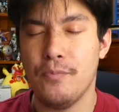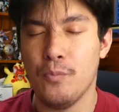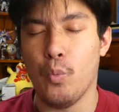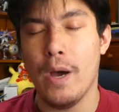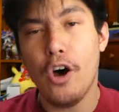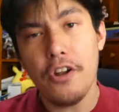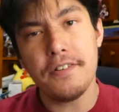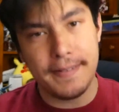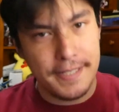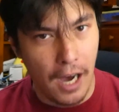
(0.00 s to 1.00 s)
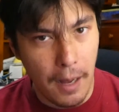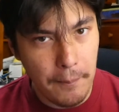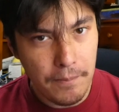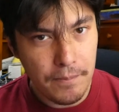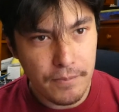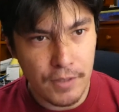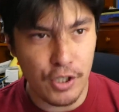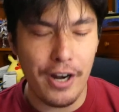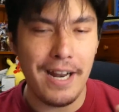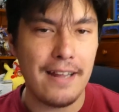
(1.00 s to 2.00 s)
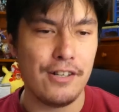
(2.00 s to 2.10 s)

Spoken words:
we're not dumb. You don't have,